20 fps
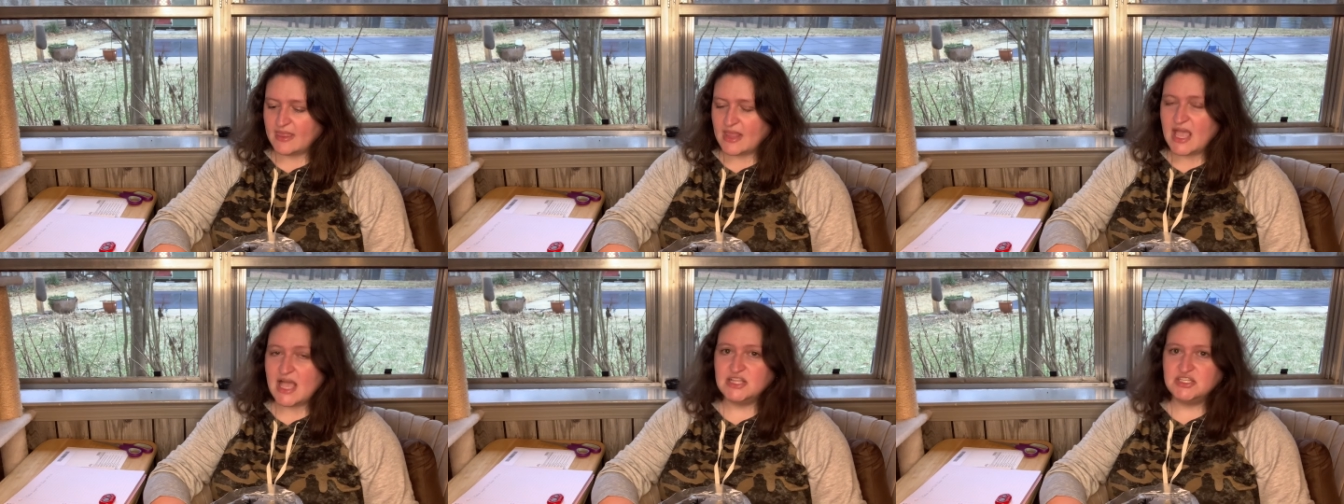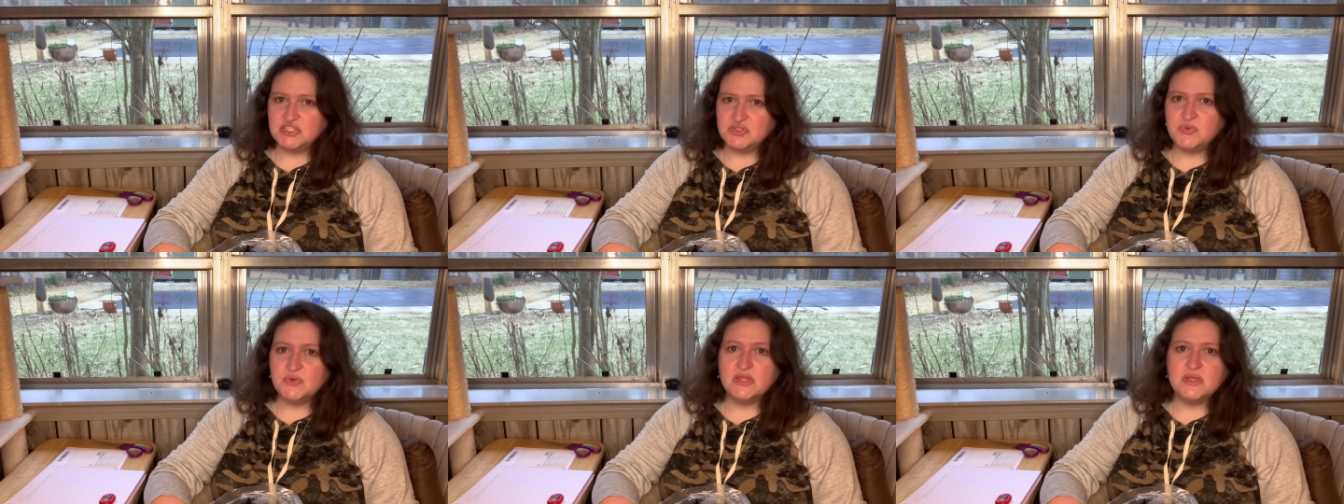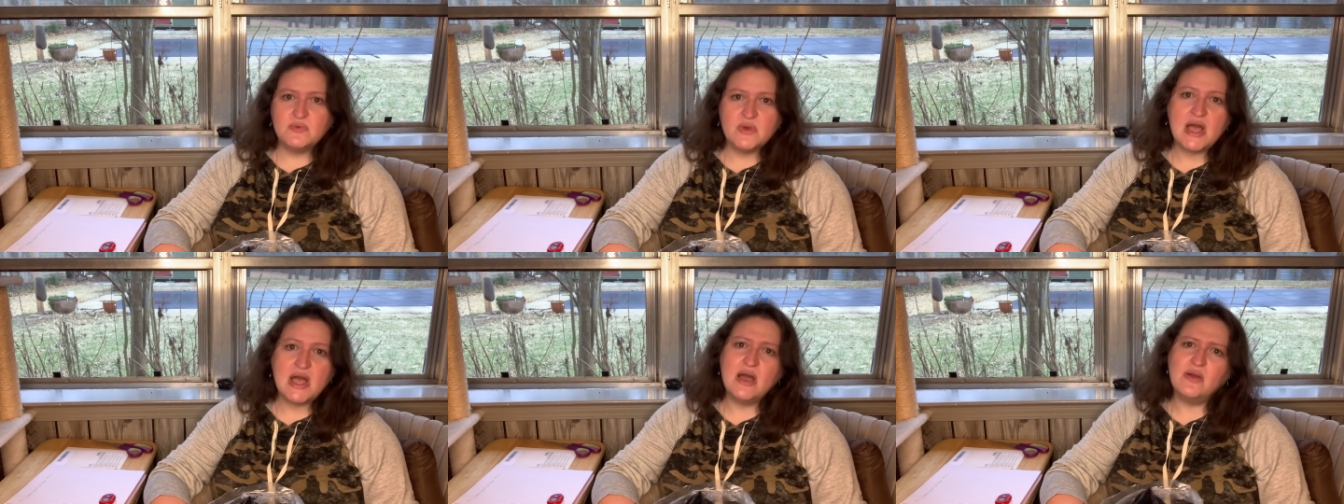I just
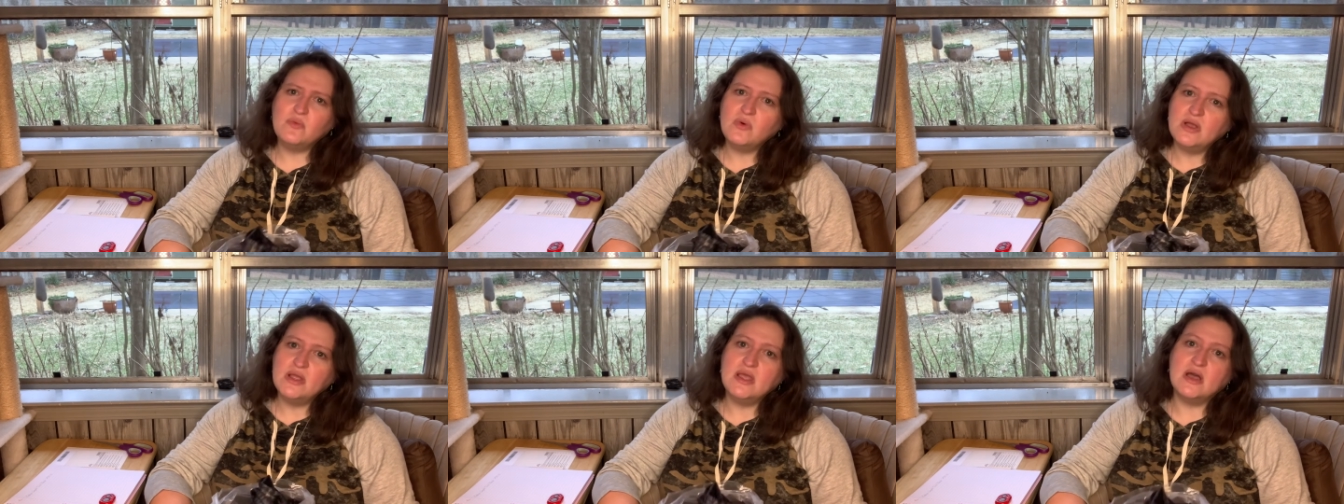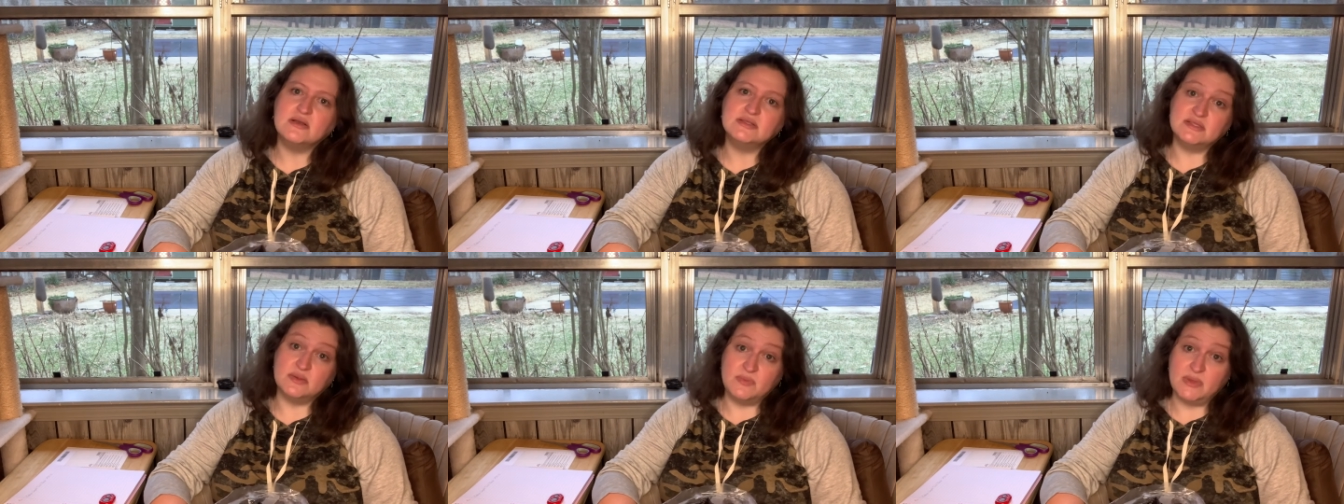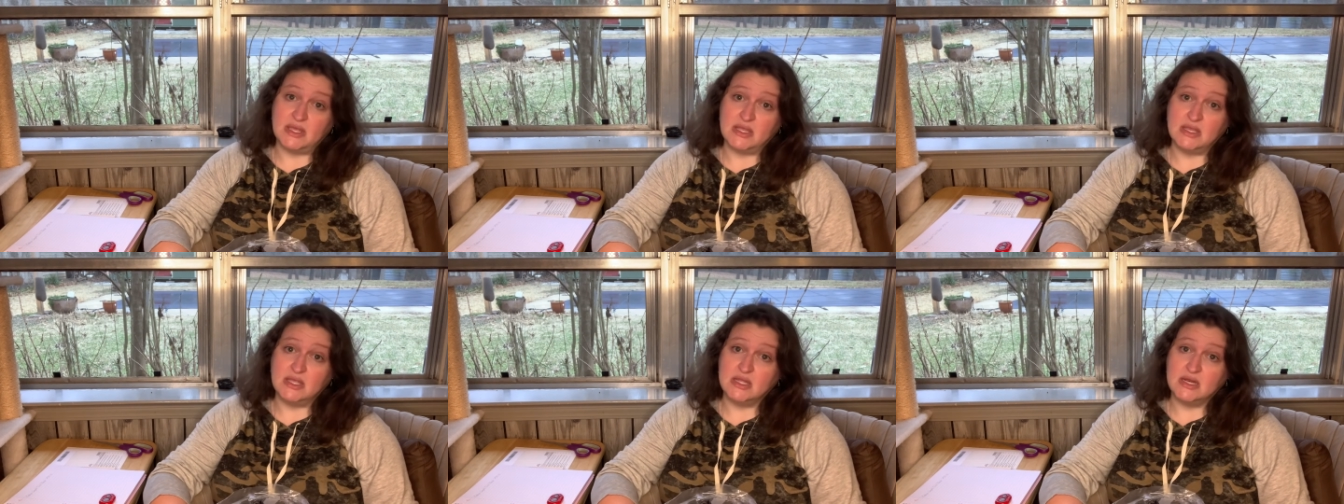really, I want y'all's
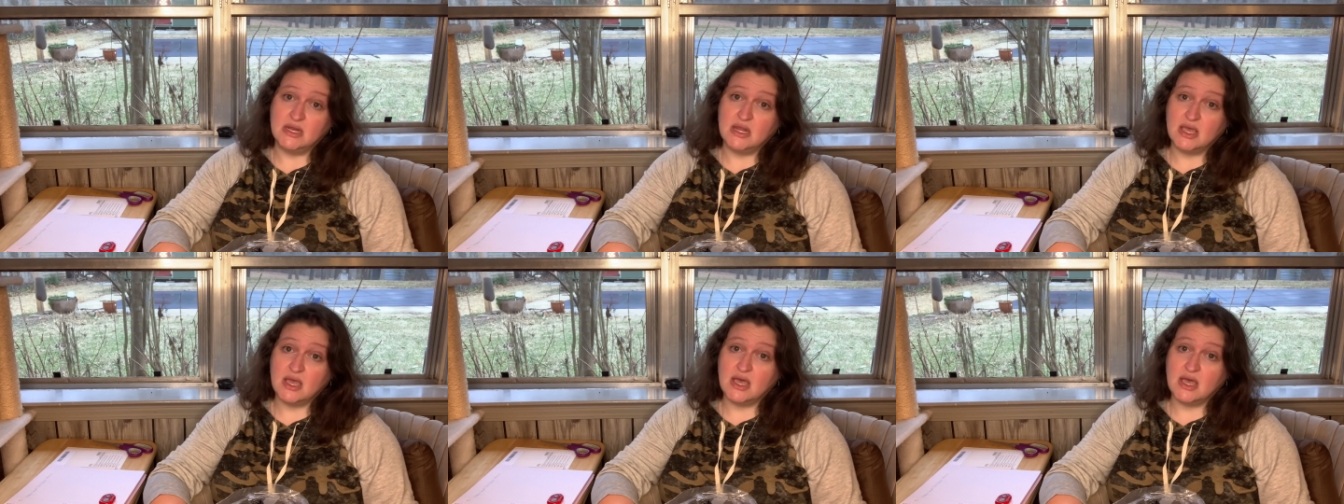opinion.